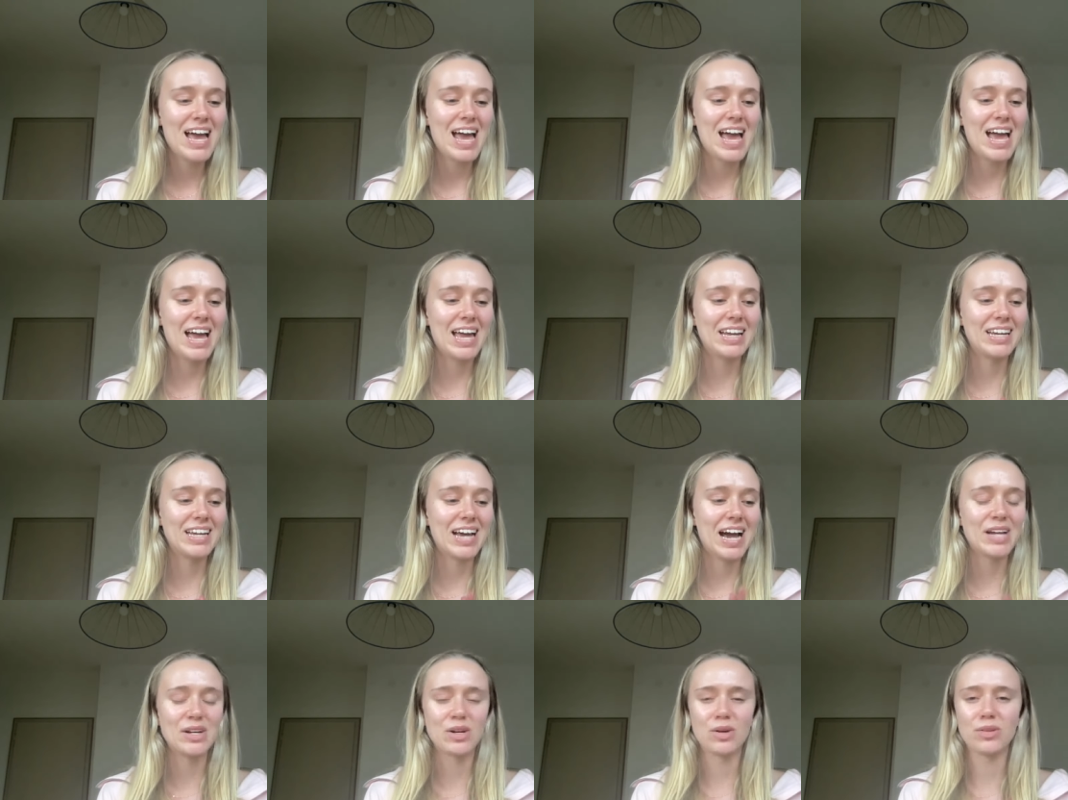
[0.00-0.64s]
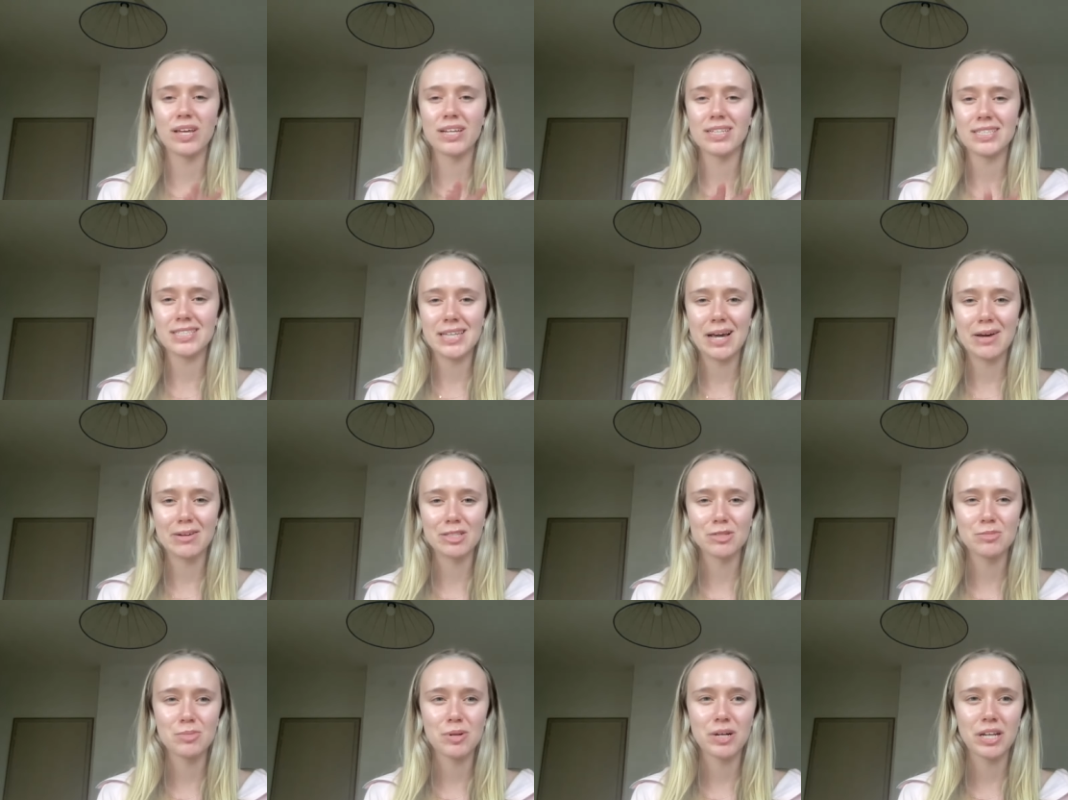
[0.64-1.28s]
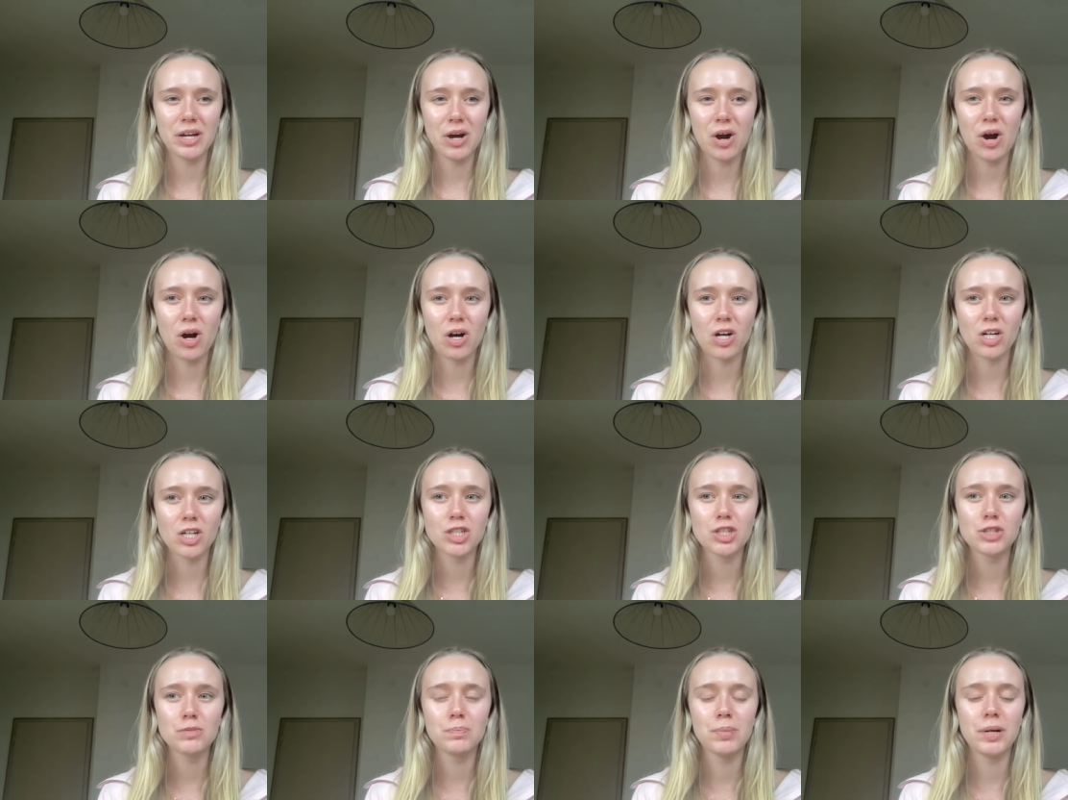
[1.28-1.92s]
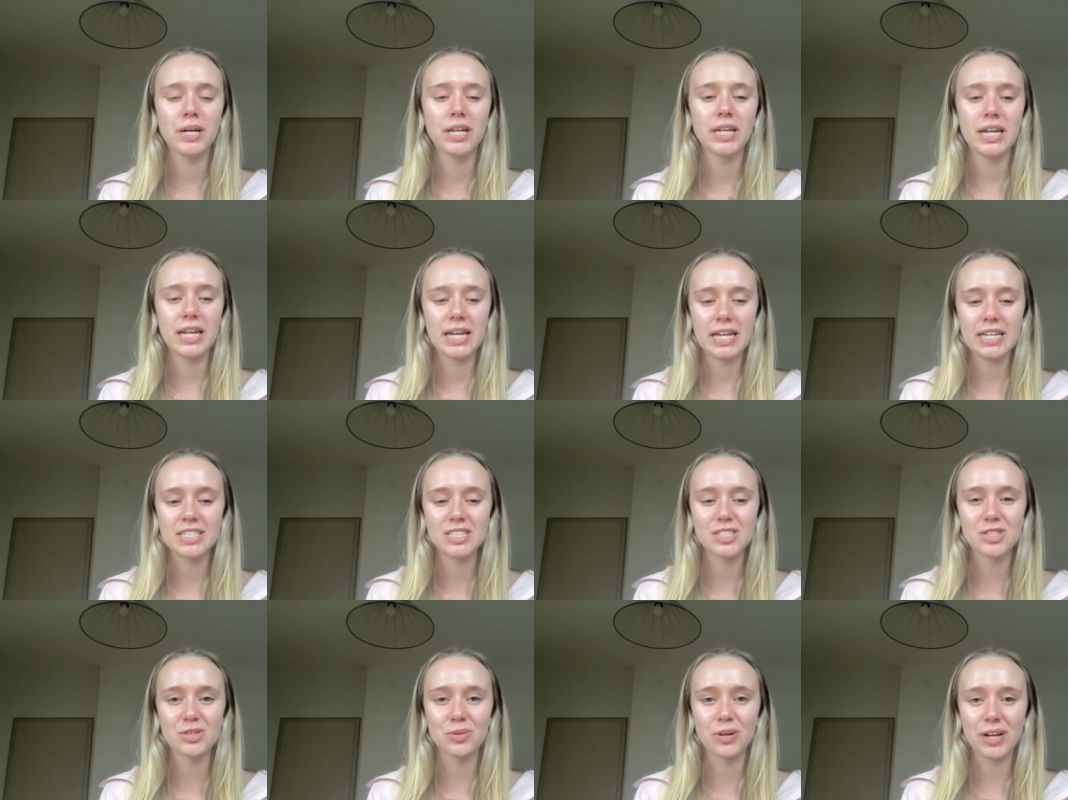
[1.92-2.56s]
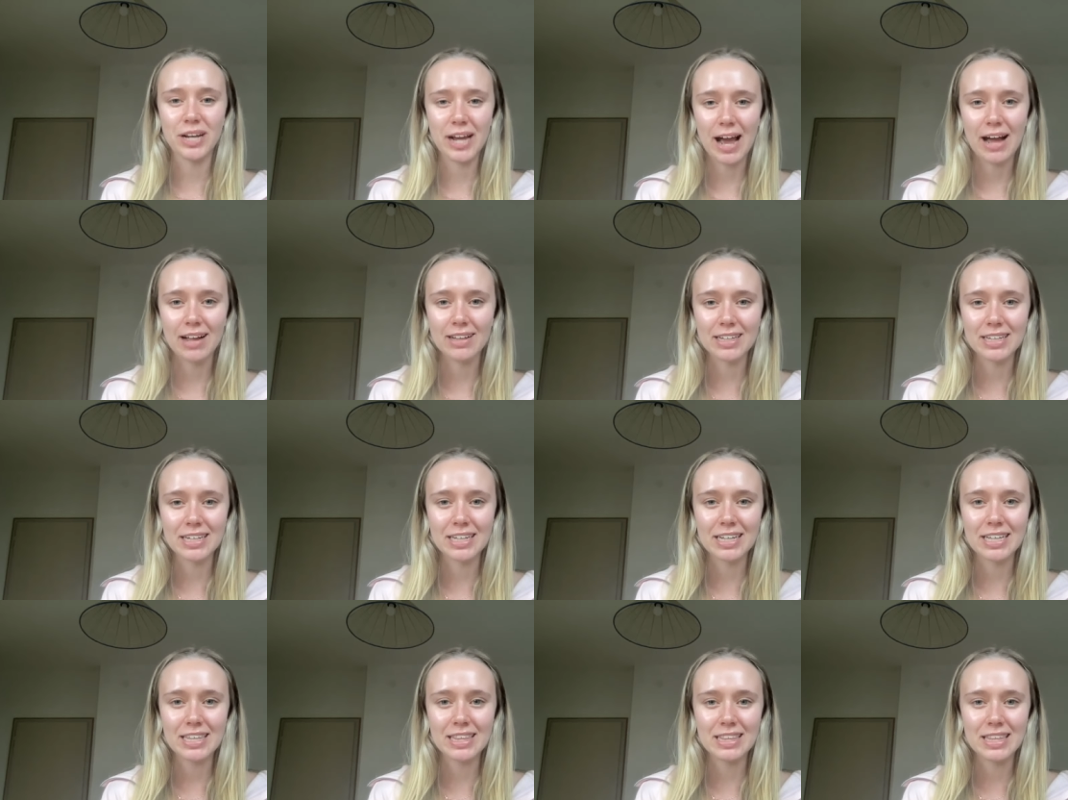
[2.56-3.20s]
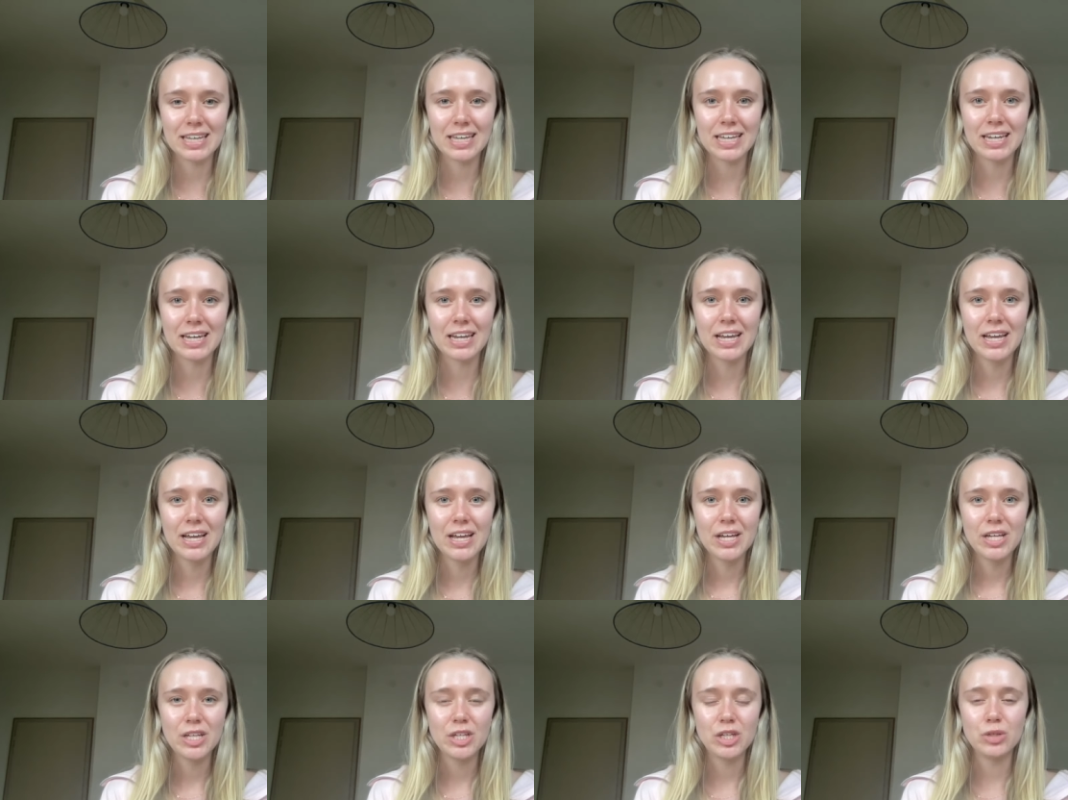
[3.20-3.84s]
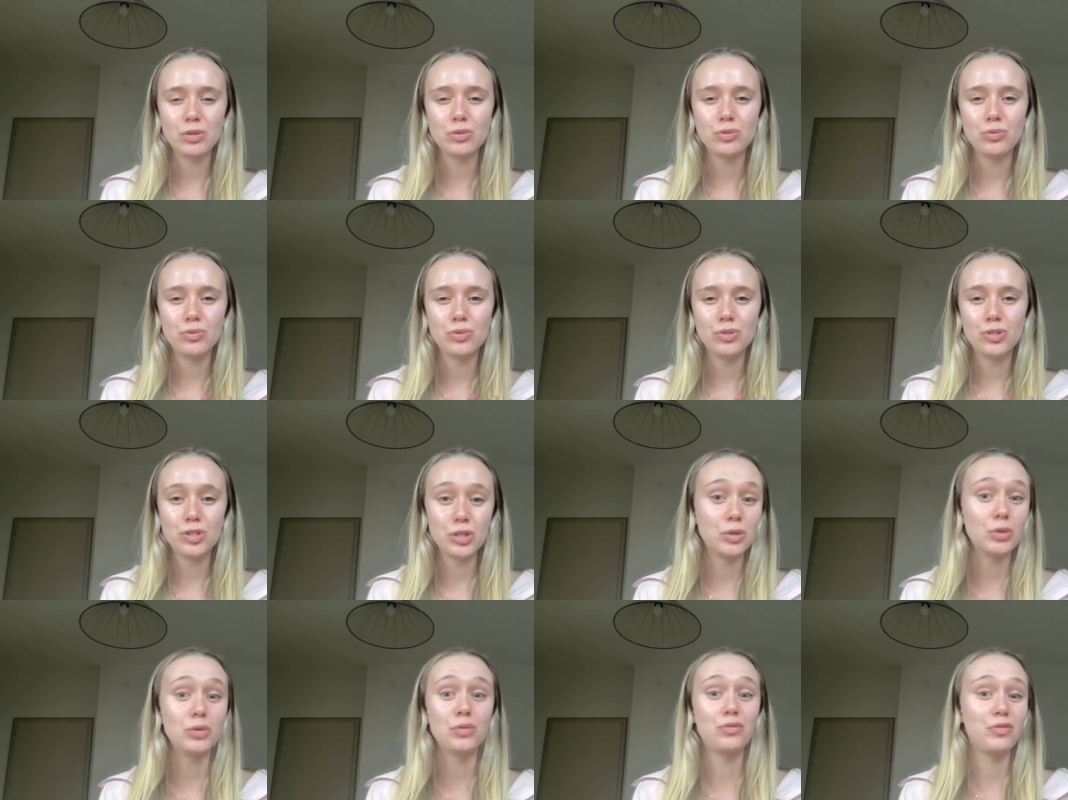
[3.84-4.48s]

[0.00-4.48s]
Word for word: and I know that sounds pretty harsh, but it is the reality that you do